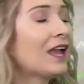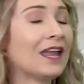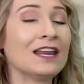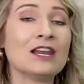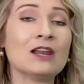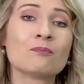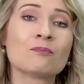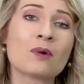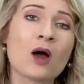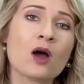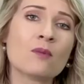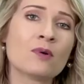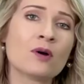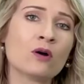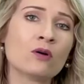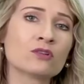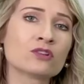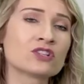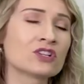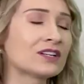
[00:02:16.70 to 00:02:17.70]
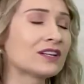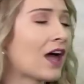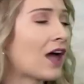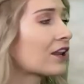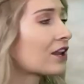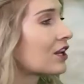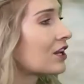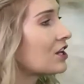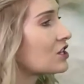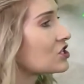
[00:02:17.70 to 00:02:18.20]
In Limpopo, also
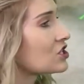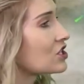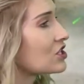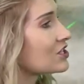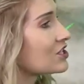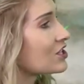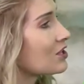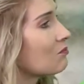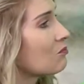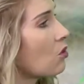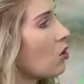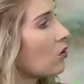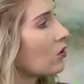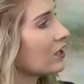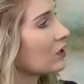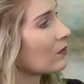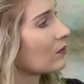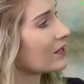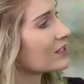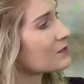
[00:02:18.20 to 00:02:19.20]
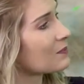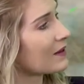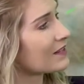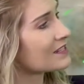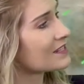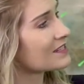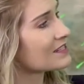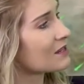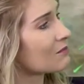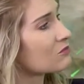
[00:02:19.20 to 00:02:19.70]
cloudy conditions the morning. We're
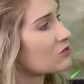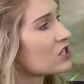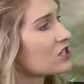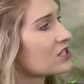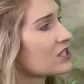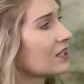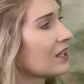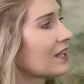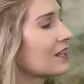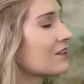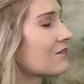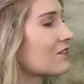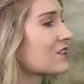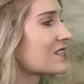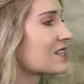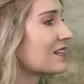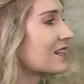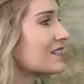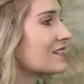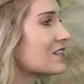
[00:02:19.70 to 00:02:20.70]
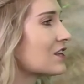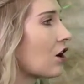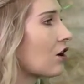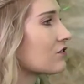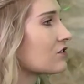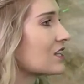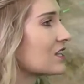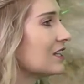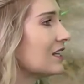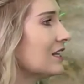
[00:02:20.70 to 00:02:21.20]
expecting some drizzle in the vicinity
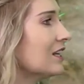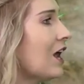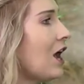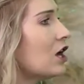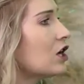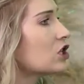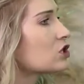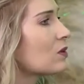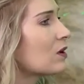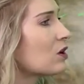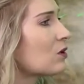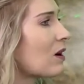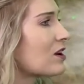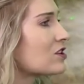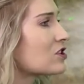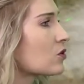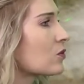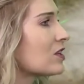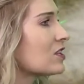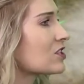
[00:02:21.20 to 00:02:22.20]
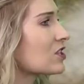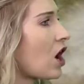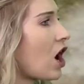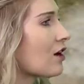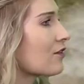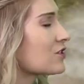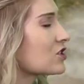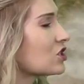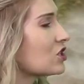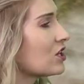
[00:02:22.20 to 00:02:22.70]
of Zenith. 21 degrees the
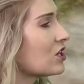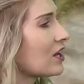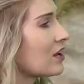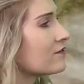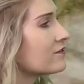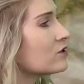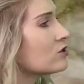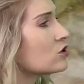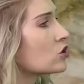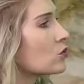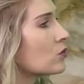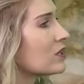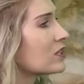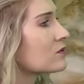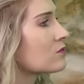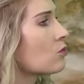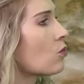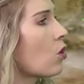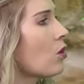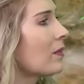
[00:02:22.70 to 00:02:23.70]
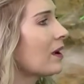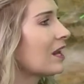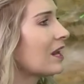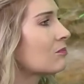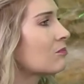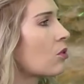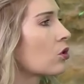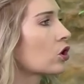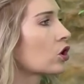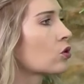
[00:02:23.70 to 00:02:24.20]
afternoon, a few degrees warmer
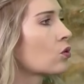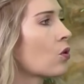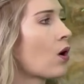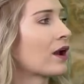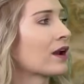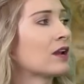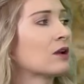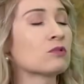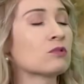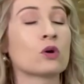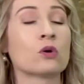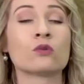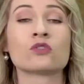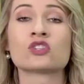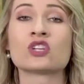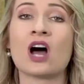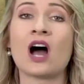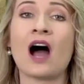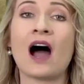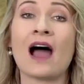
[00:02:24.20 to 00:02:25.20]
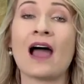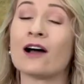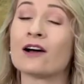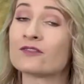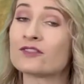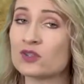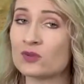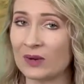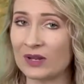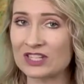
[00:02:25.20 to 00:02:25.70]
in Polokwane with also a high
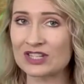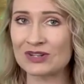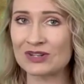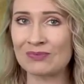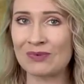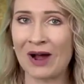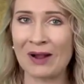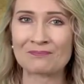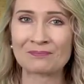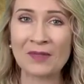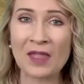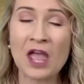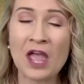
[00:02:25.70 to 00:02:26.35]
of 21.